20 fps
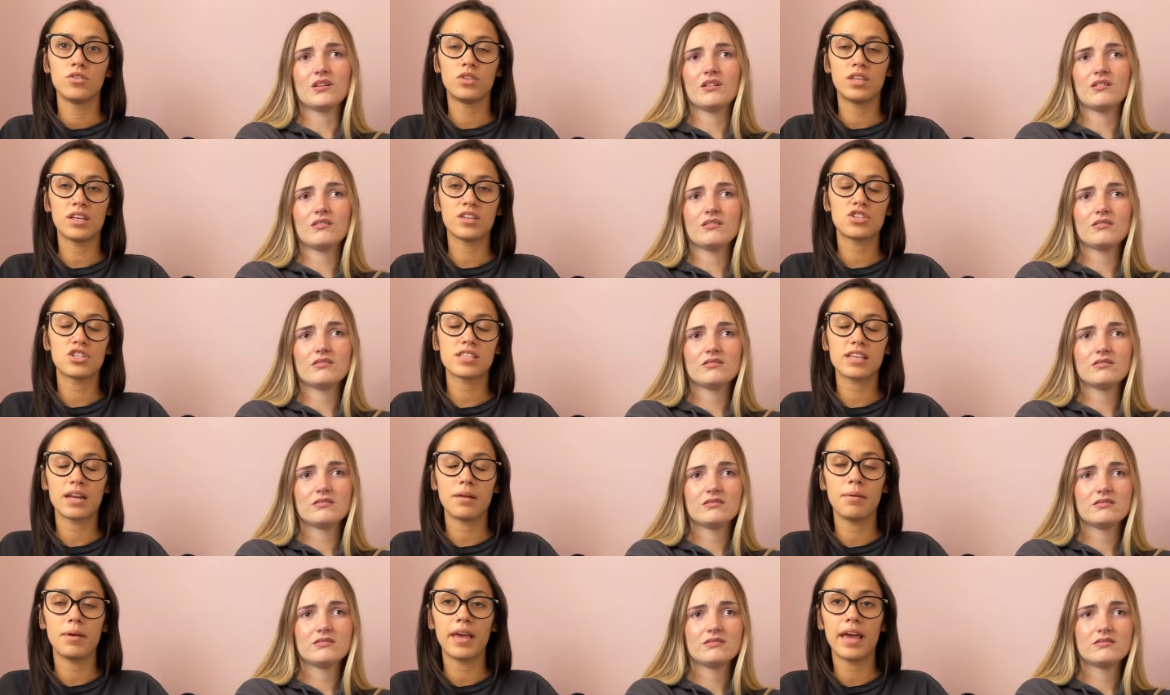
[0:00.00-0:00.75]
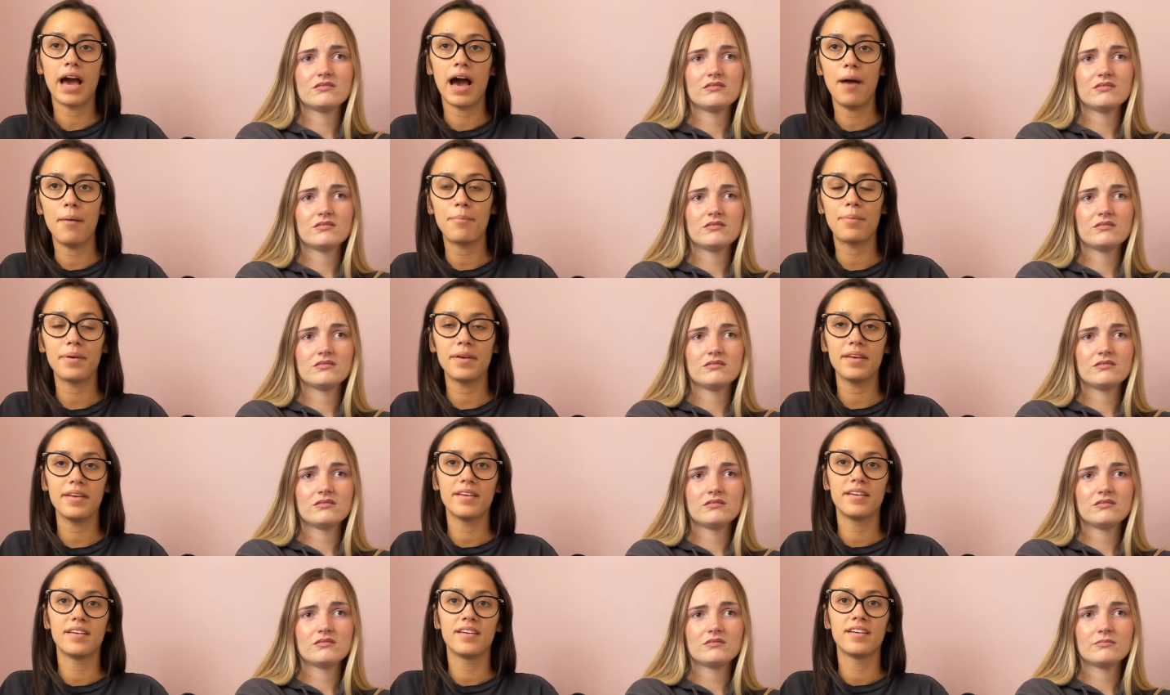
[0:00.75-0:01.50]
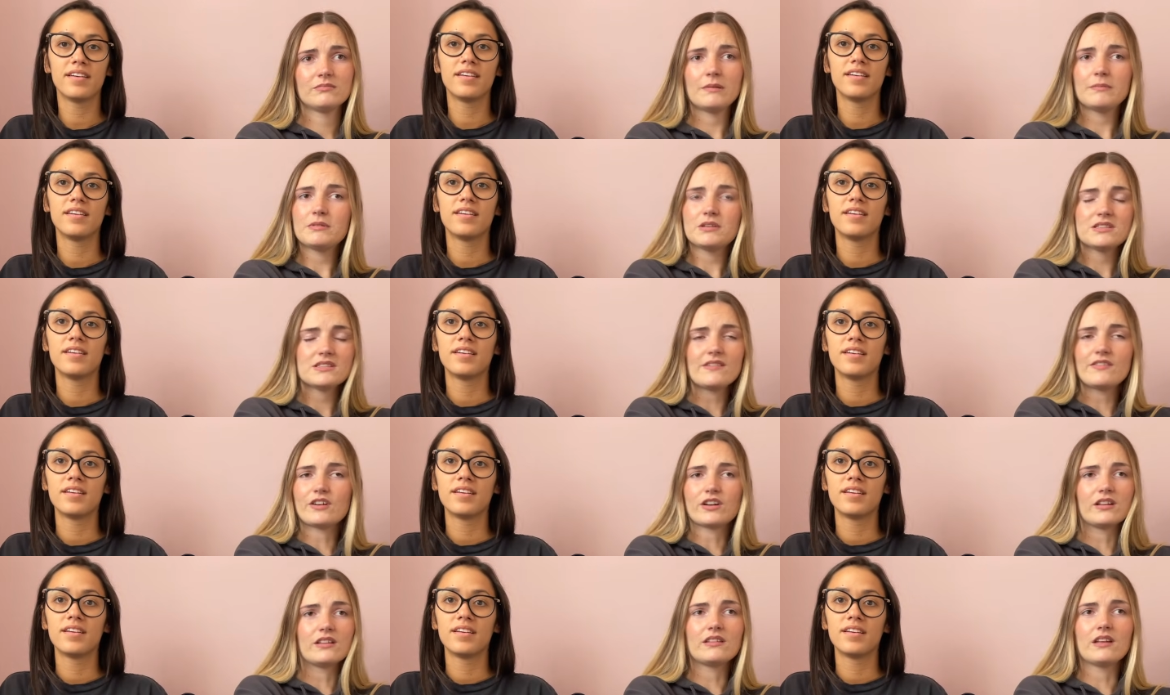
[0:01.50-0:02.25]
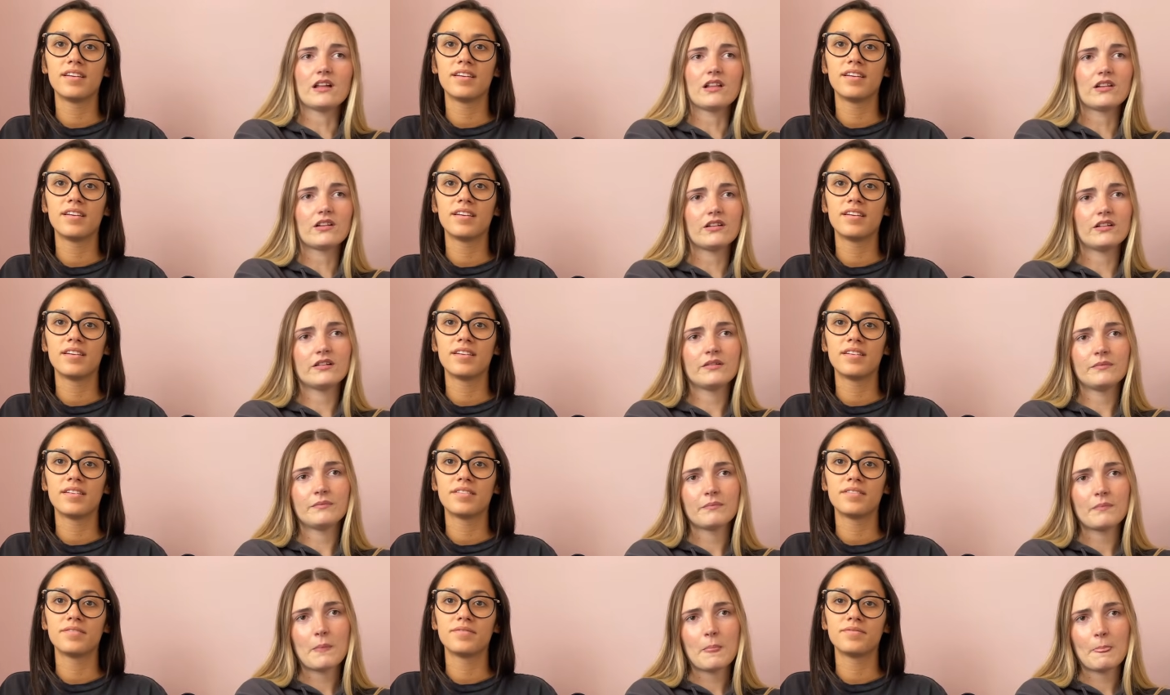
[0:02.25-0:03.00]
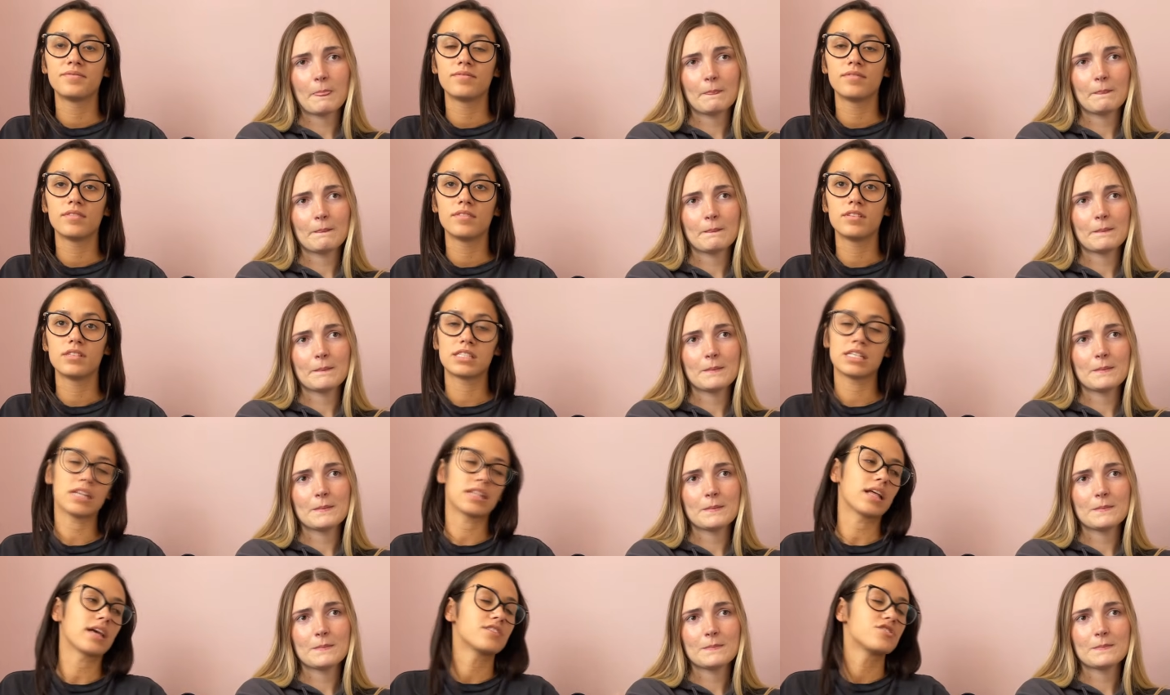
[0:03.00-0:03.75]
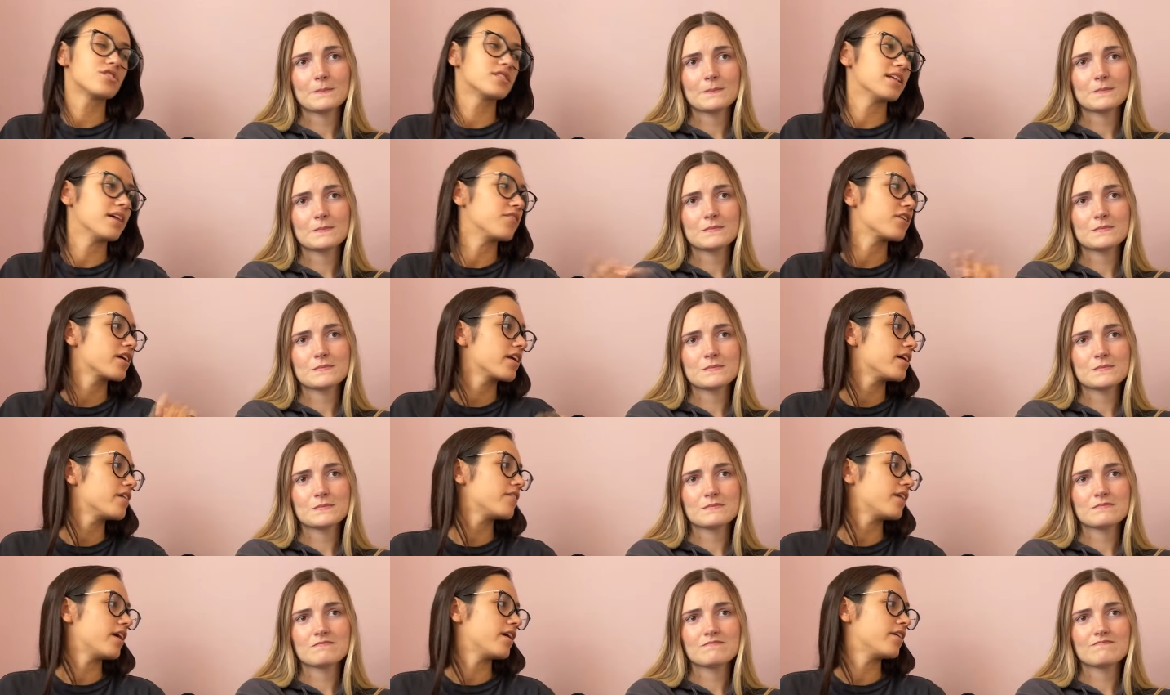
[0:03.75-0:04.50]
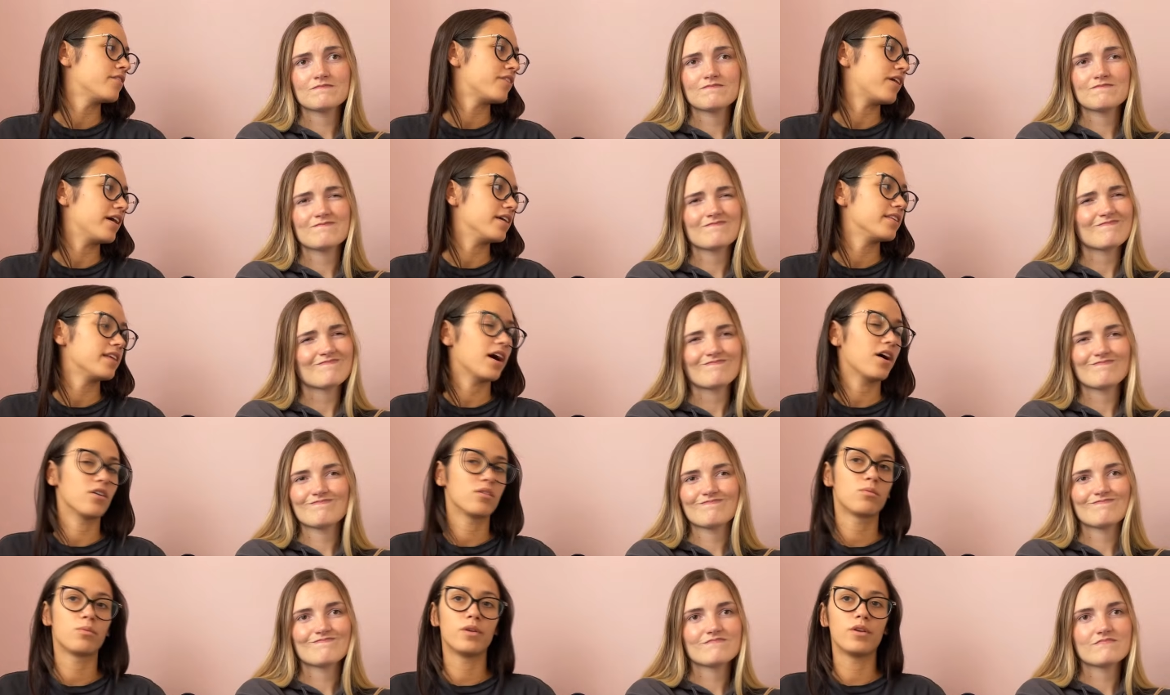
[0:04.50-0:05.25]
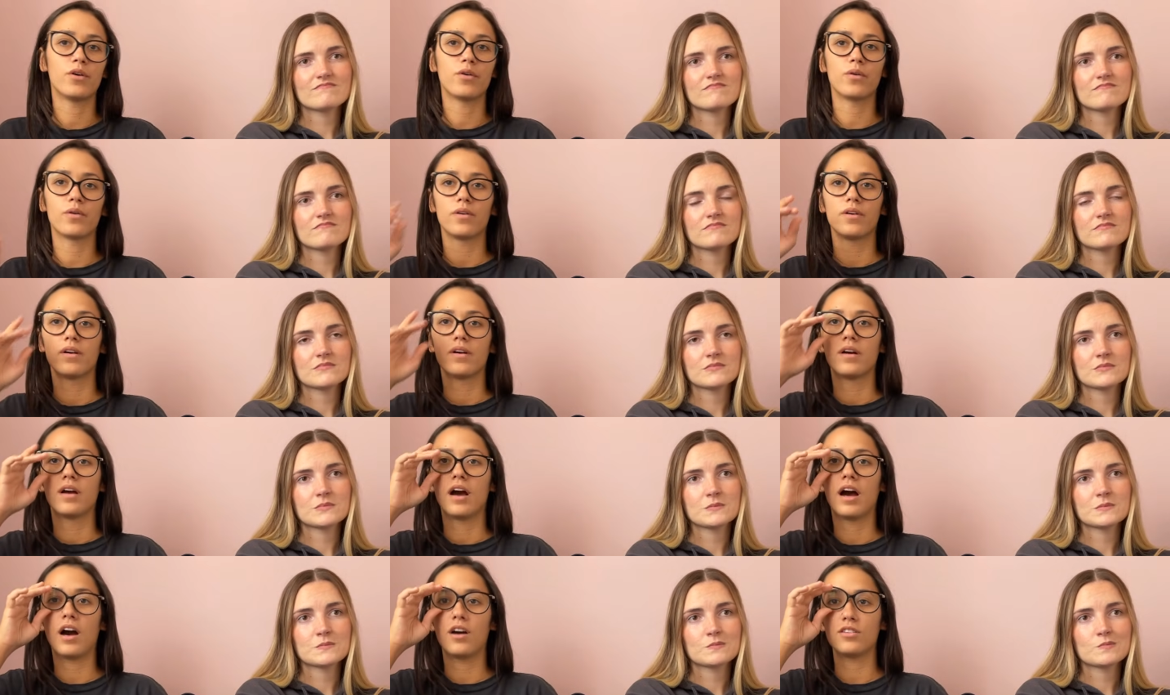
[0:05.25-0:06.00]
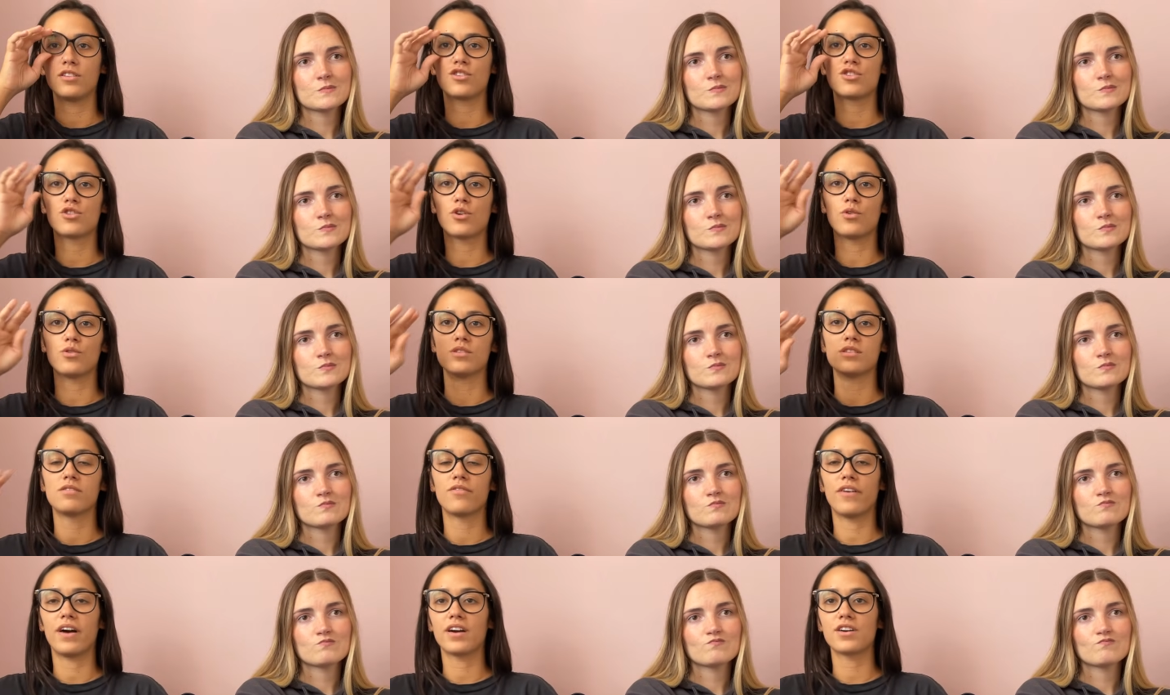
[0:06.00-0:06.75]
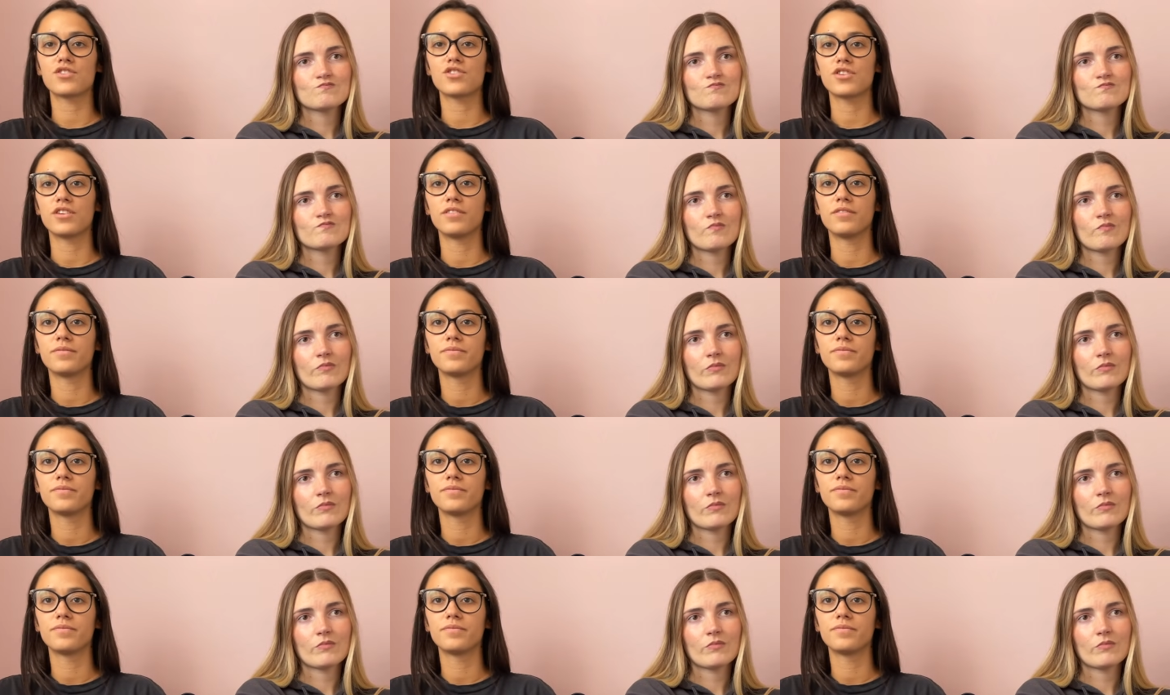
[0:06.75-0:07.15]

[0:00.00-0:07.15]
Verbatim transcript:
Speaker 1: know. You think she's gonna be happy? Maybe she's never gonna tell her. It's not like she's never gonna uh, find out. You know how the show is functioned.